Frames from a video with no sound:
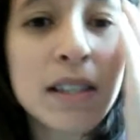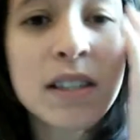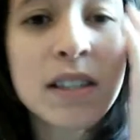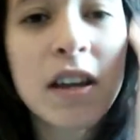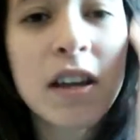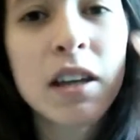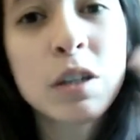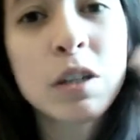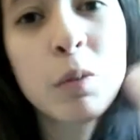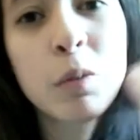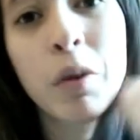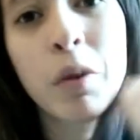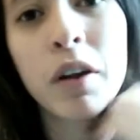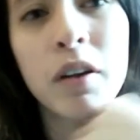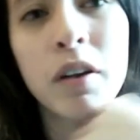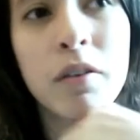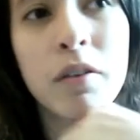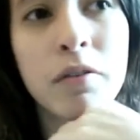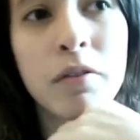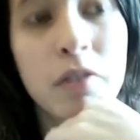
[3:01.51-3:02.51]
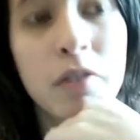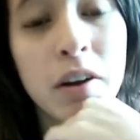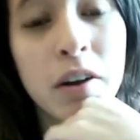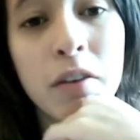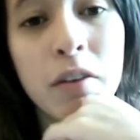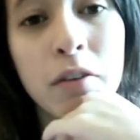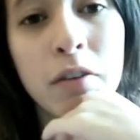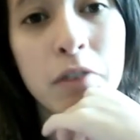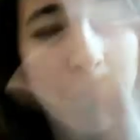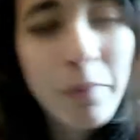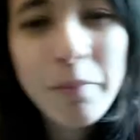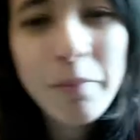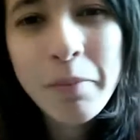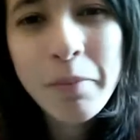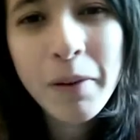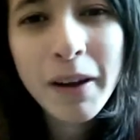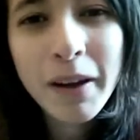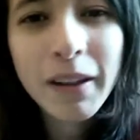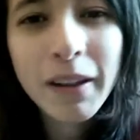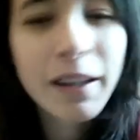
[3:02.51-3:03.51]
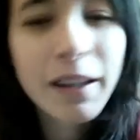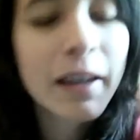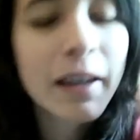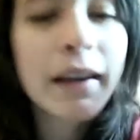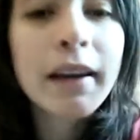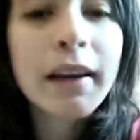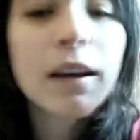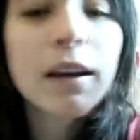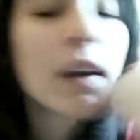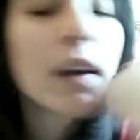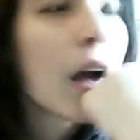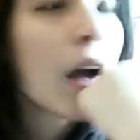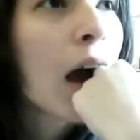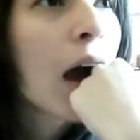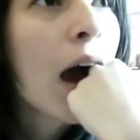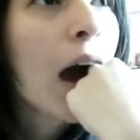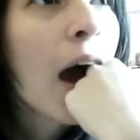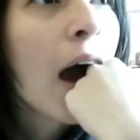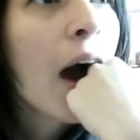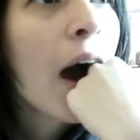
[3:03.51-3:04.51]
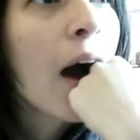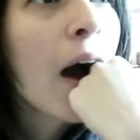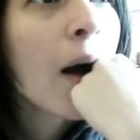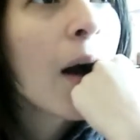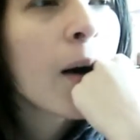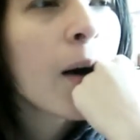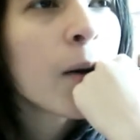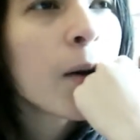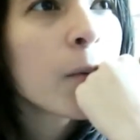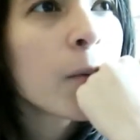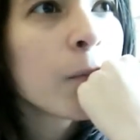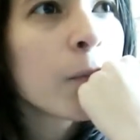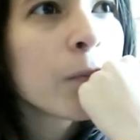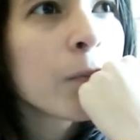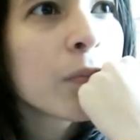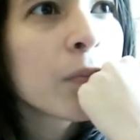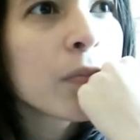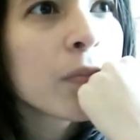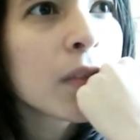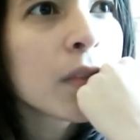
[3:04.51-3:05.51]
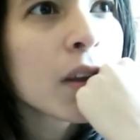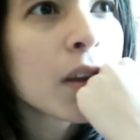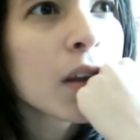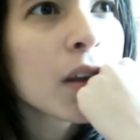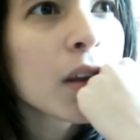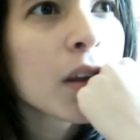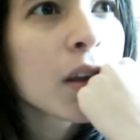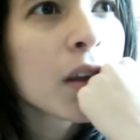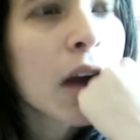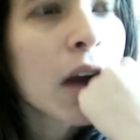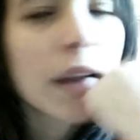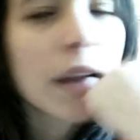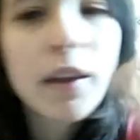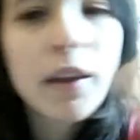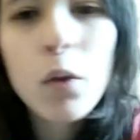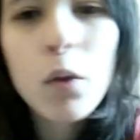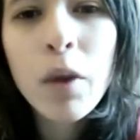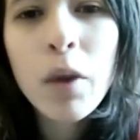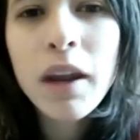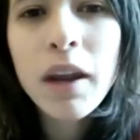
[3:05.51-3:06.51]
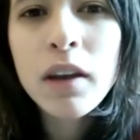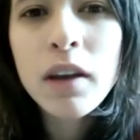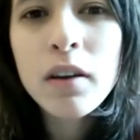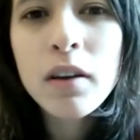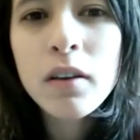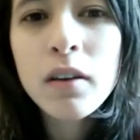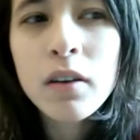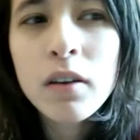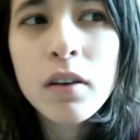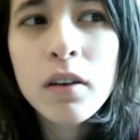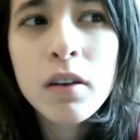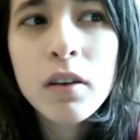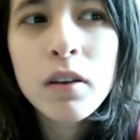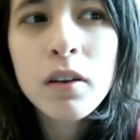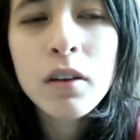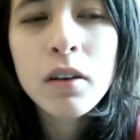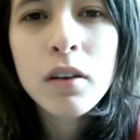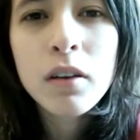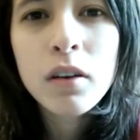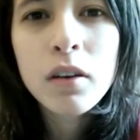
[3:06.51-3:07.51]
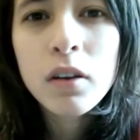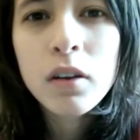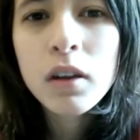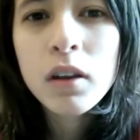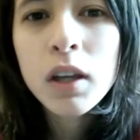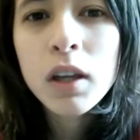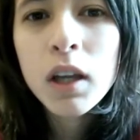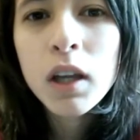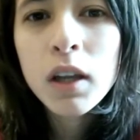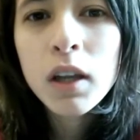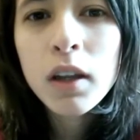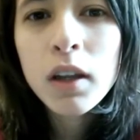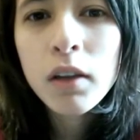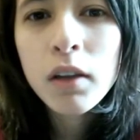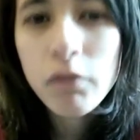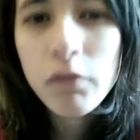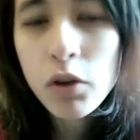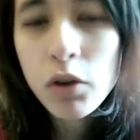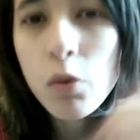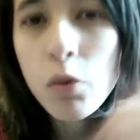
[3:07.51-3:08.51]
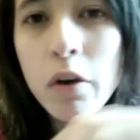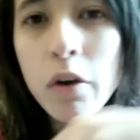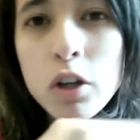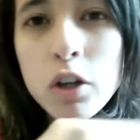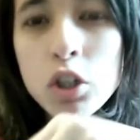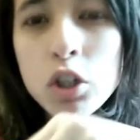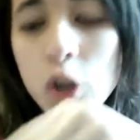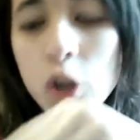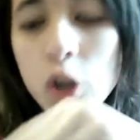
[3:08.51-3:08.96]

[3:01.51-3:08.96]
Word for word: a spoiler free review. But, like, um, I think when viewers